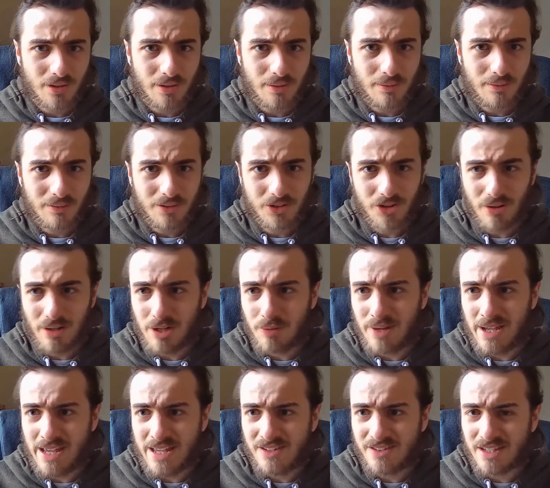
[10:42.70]
so
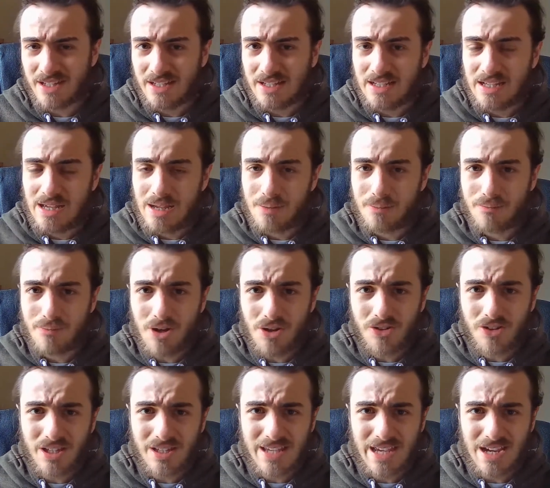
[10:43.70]
anyways, most
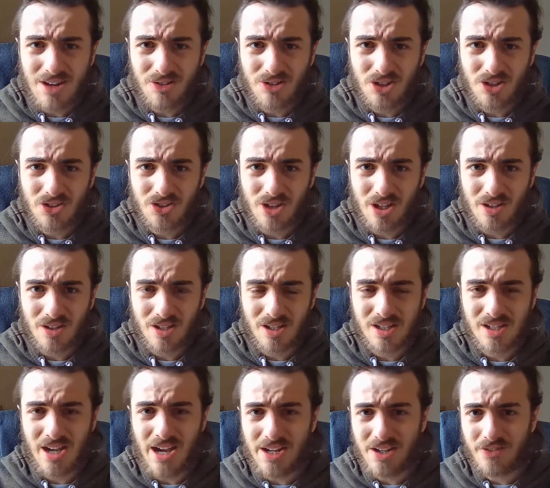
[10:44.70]
of the characters are
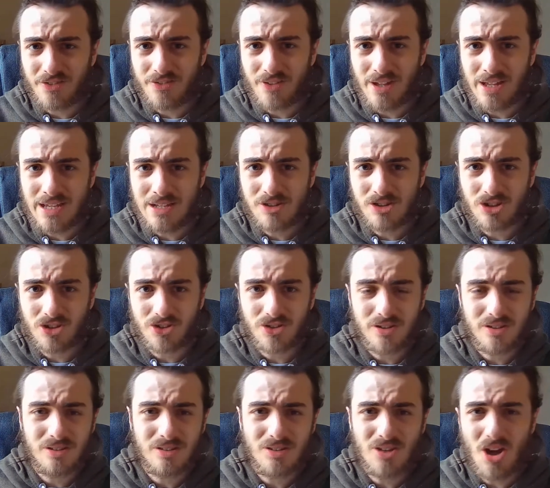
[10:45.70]
kind of fine, just
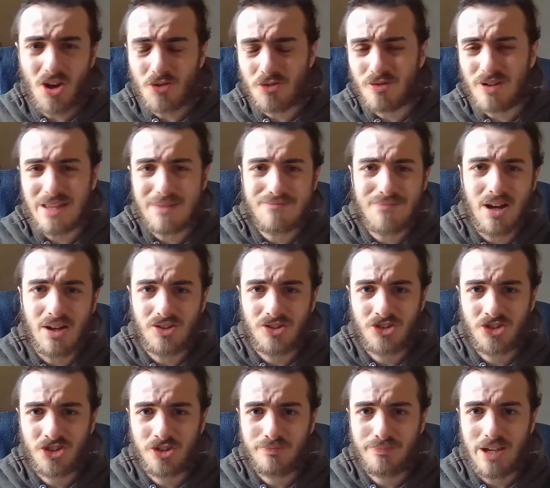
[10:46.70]
not really much
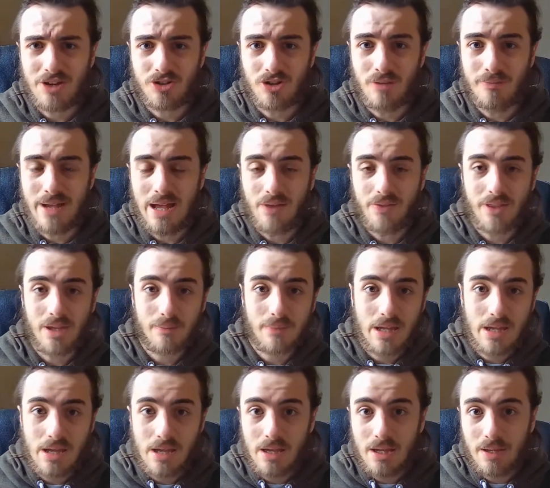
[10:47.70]
special about them.
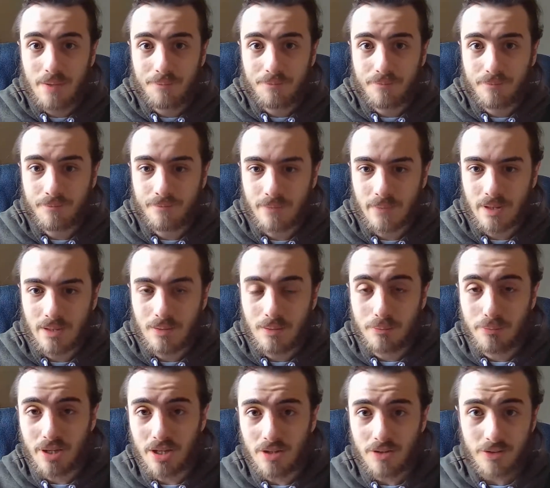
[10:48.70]

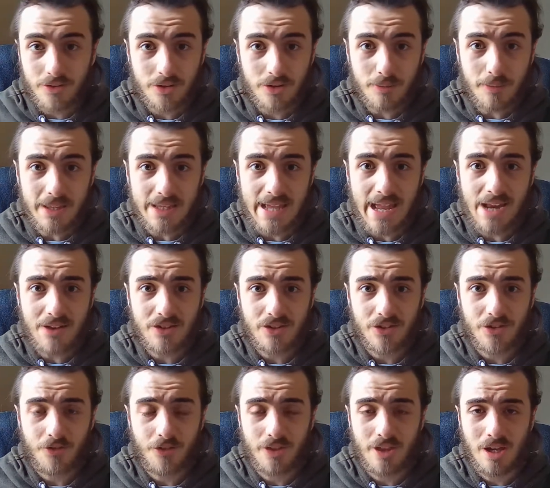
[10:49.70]
But some of the actors
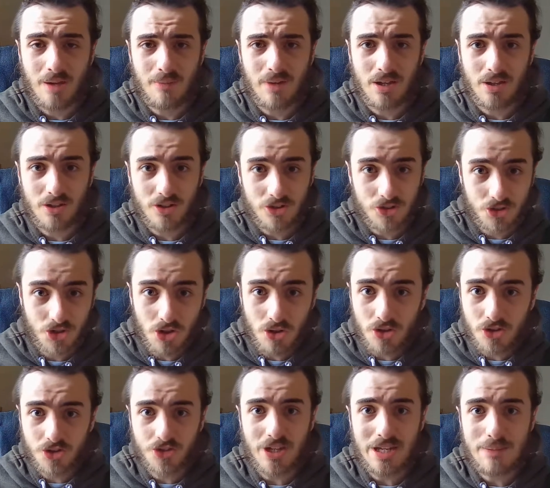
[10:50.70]
for them do
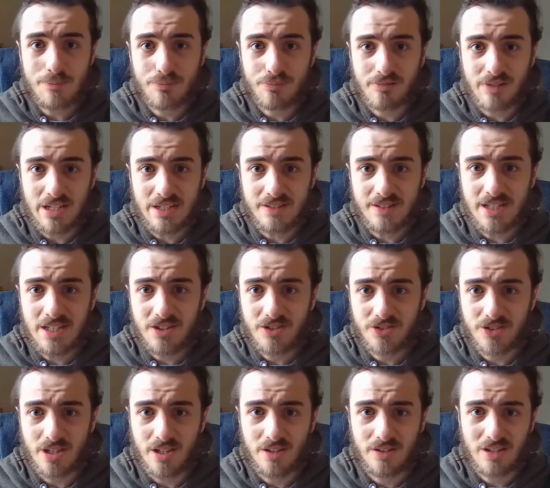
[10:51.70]
seem pretty
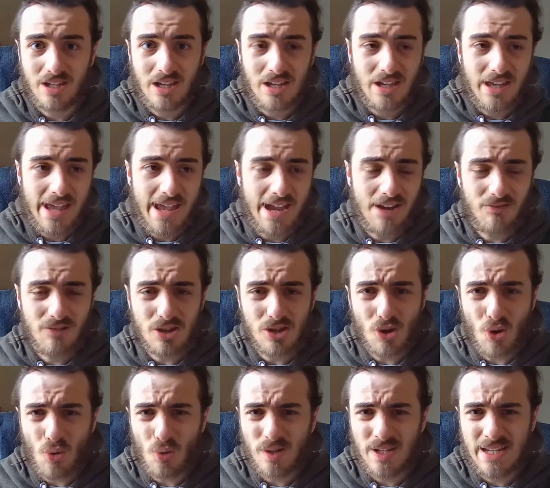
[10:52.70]
decent. Henry
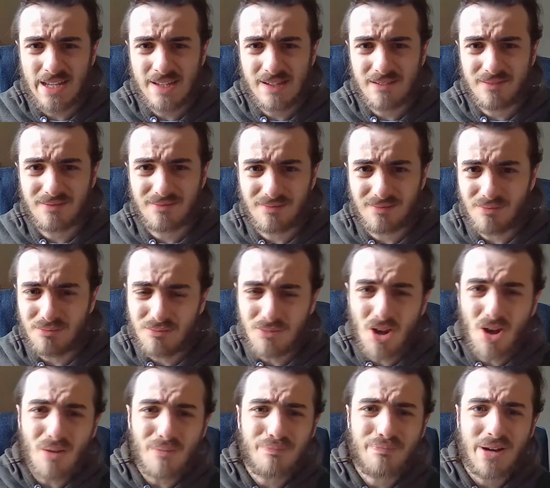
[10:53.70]
Golding,
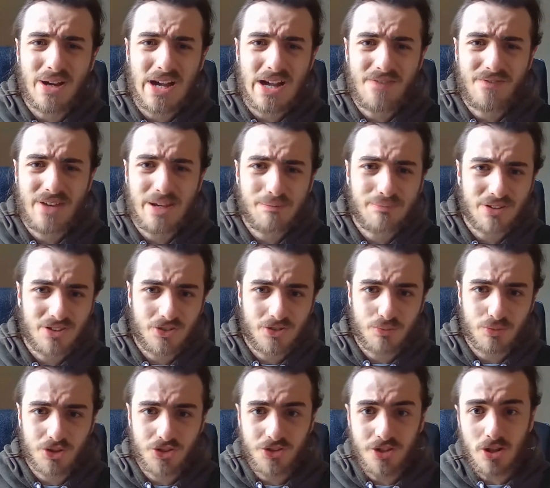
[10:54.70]
not perfect, but
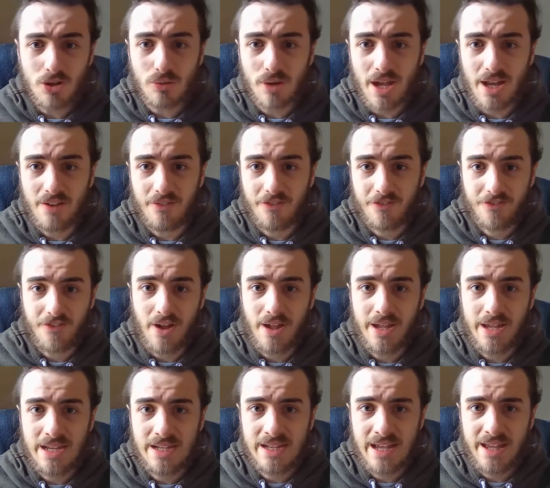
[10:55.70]
was still kind of
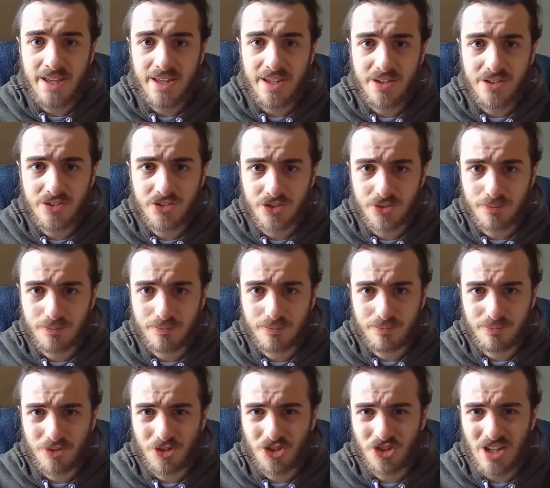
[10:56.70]
fine as
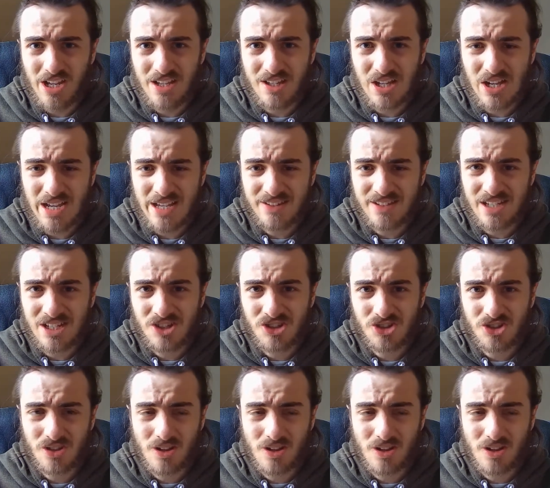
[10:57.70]
Snake Eyes-ish.